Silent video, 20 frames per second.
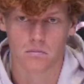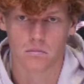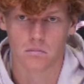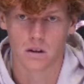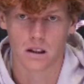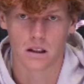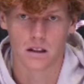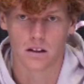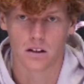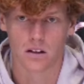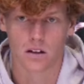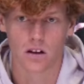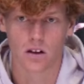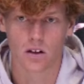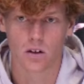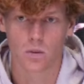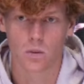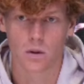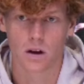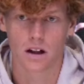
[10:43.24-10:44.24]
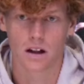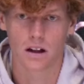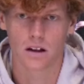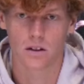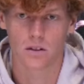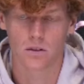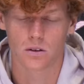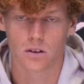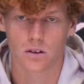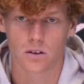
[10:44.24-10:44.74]
But in the other way,
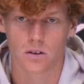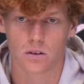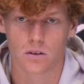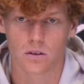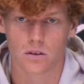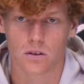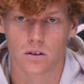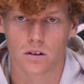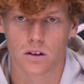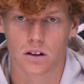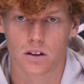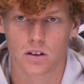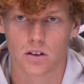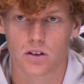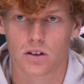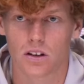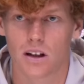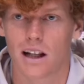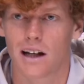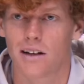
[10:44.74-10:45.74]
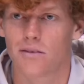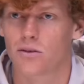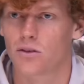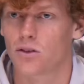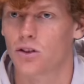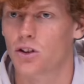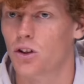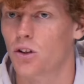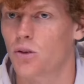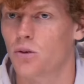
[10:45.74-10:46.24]
you still have to
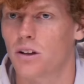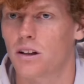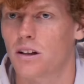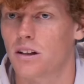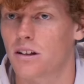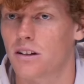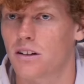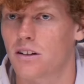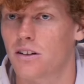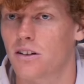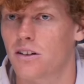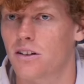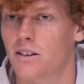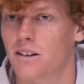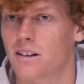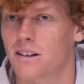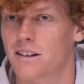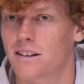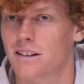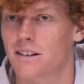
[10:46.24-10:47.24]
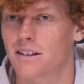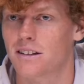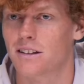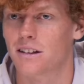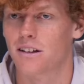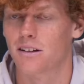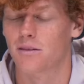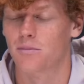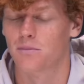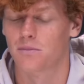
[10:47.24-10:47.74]
show it. No, it's
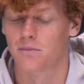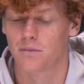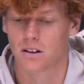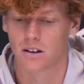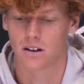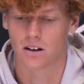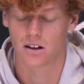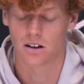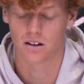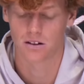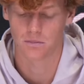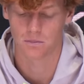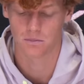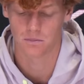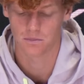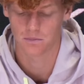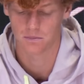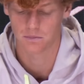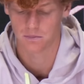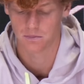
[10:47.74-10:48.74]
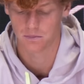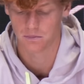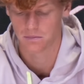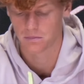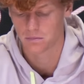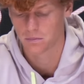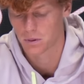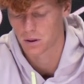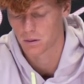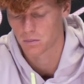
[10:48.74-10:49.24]
there are
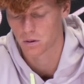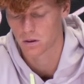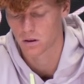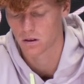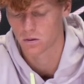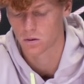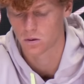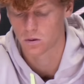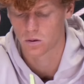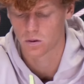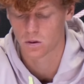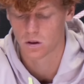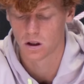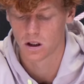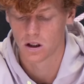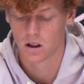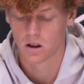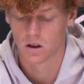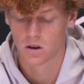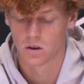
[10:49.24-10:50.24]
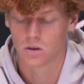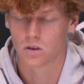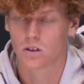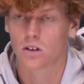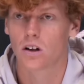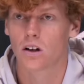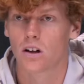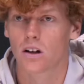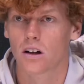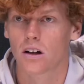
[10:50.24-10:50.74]
people who
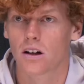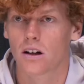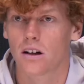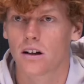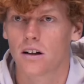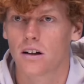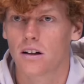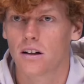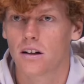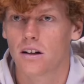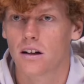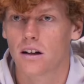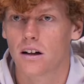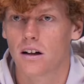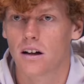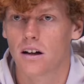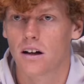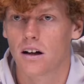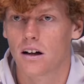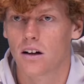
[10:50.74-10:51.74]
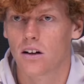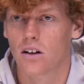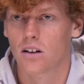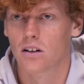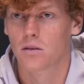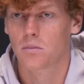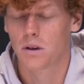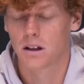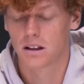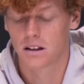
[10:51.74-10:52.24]
talk a
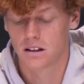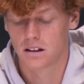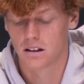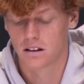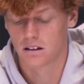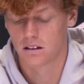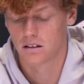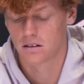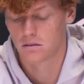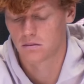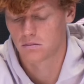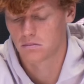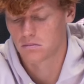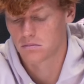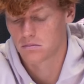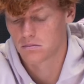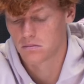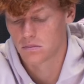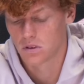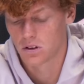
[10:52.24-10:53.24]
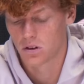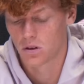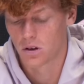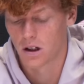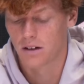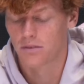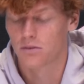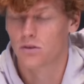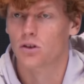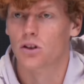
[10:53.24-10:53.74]
lot, but you
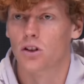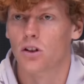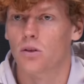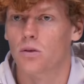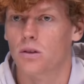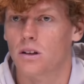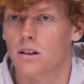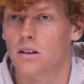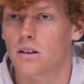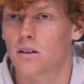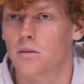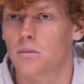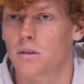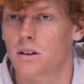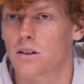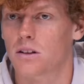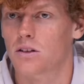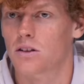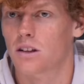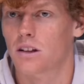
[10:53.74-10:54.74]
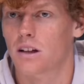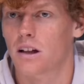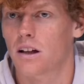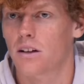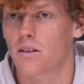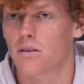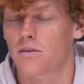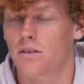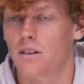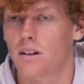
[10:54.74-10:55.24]
have to show it. No, because at the
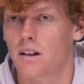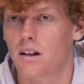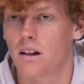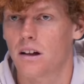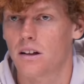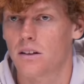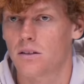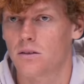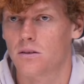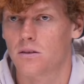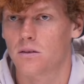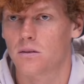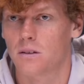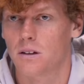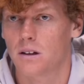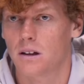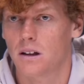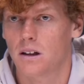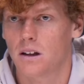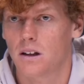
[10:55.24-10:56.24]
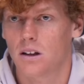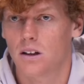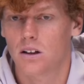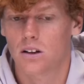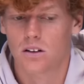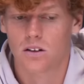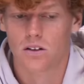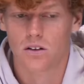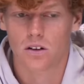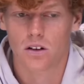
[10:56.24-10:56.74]
end of the day,
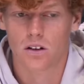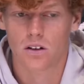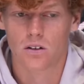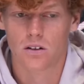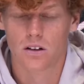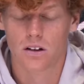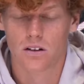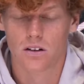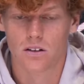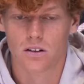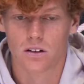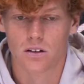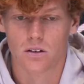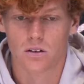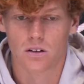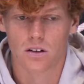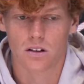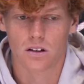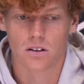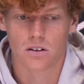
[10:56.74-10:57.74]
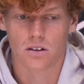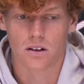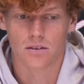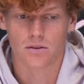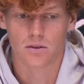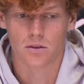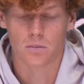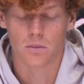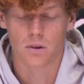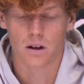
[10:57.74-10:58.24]
you're going on the court and you
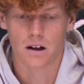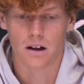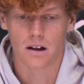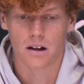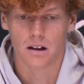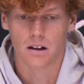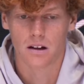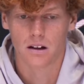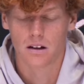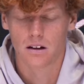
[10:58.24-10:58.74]
have to play.